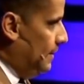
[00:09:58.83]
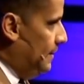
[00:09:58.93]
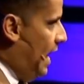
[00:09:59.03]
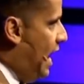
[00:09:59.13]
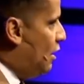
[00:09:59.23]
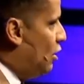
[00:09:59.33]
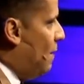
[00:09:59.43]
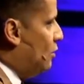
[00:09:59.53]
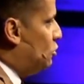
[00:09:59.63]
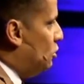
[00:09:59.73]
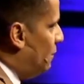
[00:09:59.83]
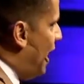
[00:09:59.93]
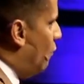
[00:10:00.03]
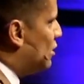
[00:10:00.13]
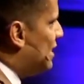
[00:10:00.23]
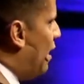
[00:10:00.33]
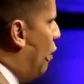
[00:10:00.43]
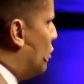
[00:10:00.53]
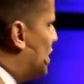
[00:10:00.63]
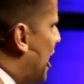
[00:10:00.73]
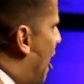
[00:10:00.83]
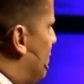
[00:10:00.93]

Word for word: Now, I don't know about you, but I was not always sobby